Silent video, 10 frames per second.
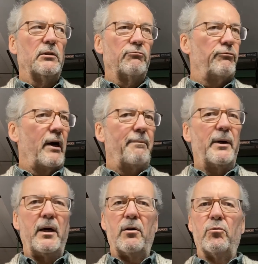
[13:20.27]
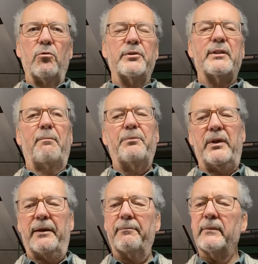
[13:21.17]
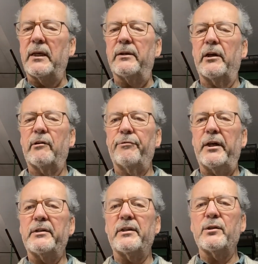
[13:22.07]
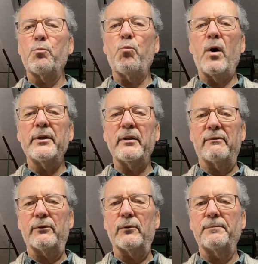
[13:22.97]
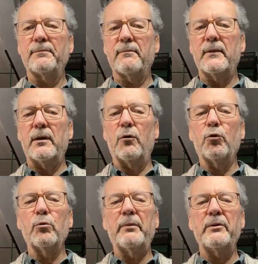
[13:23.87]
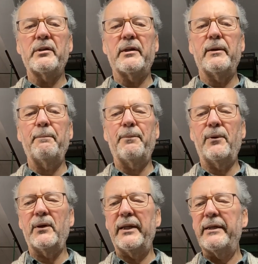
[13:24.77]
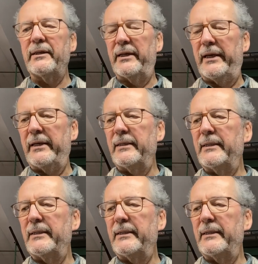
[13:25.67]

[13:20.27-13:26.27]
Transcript: rubber or something. And it creates this wonderful, almost completely